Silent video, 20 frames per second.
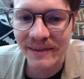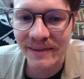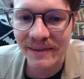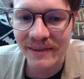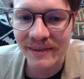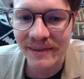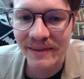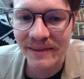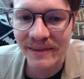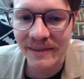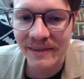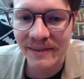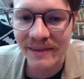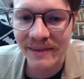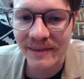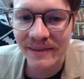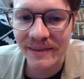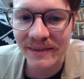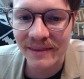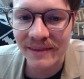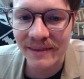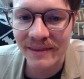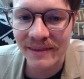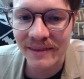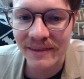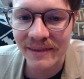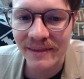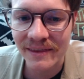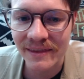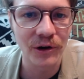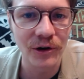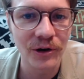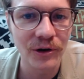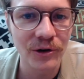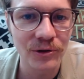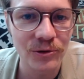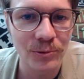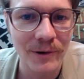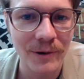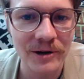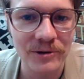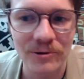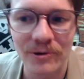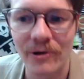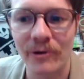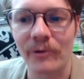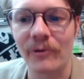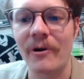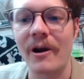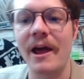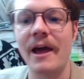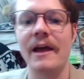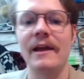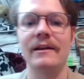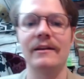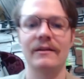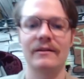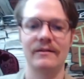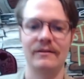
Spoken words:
are happening here on Earth Retrograde?